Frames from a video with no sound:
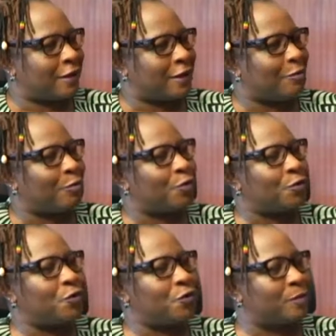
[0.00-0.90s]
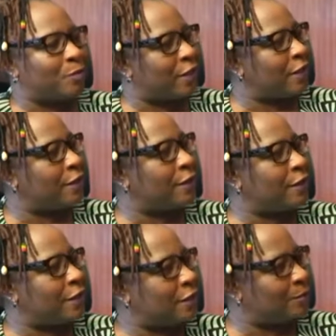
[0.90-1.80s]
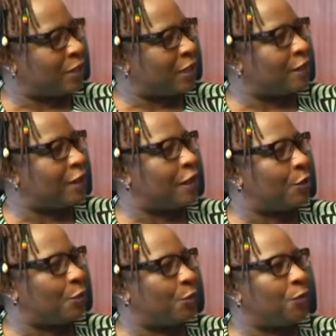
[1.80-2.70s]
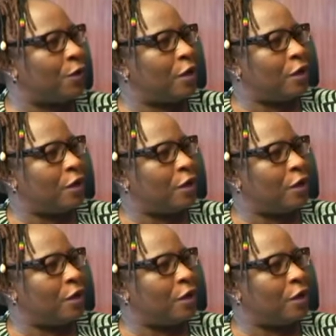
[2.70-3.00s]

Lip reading: can produce this better than you,